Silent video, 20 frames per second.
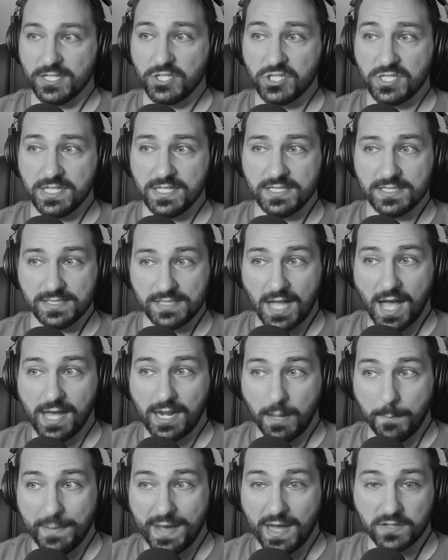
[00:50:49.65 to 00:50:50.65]
and she is
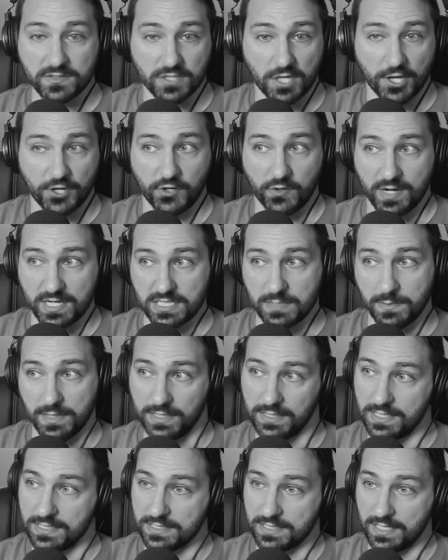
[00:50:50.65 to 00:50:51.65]
not about to underestimate
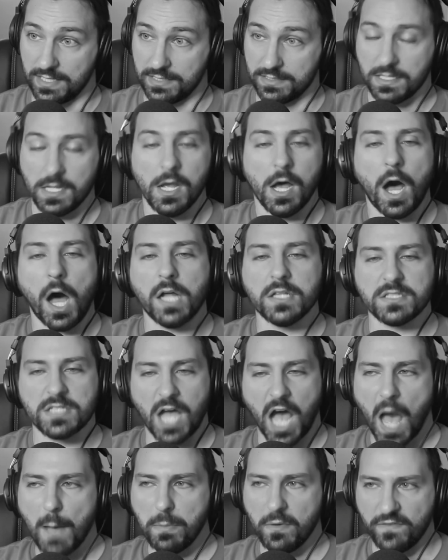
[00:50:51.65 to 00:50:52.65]
these things. On
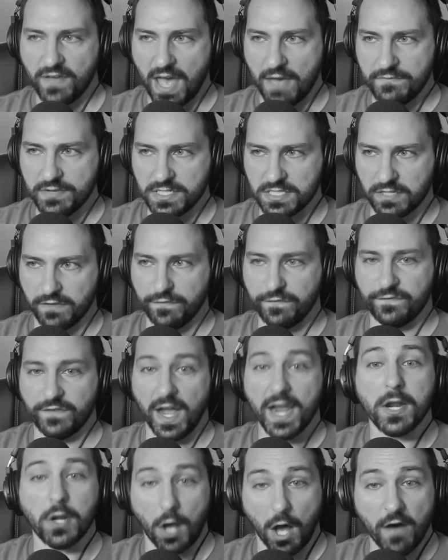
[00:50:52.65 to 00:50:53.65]
top of having to
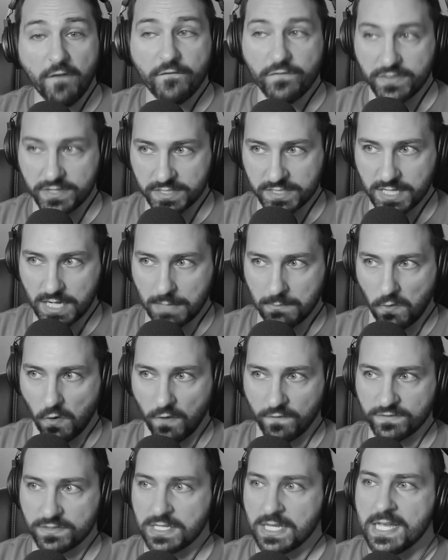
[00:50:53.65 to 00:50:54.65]
fight off the
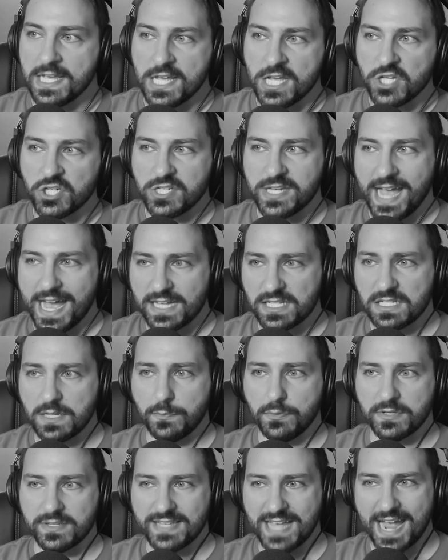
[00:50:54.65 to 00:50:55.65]
xenomorphs, she has to
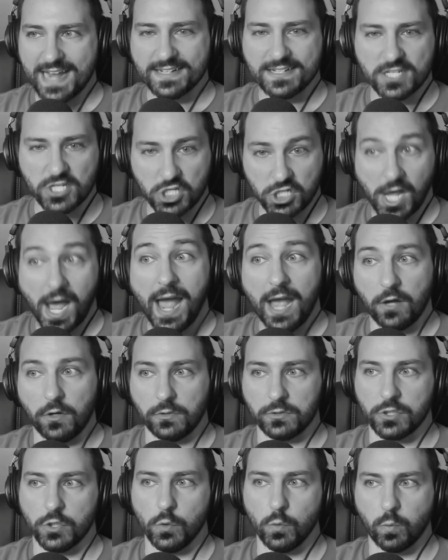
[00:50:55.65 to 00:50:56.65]
protect a
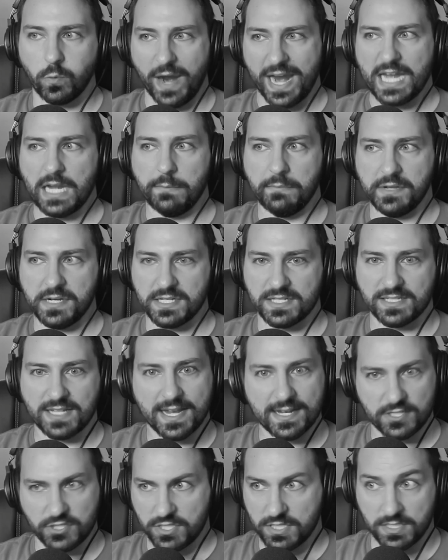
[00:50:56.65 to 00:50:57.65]
child who randomly
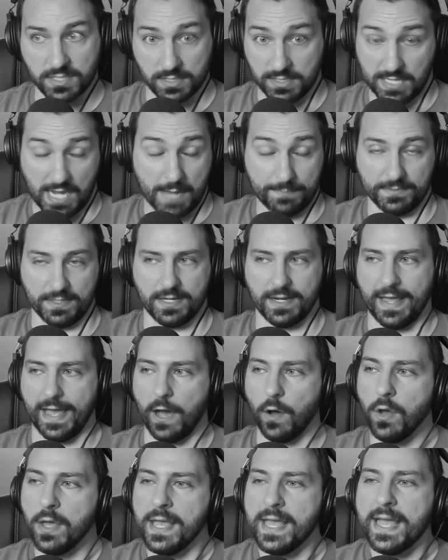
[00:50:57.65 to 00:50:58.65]
decides she's adopted now,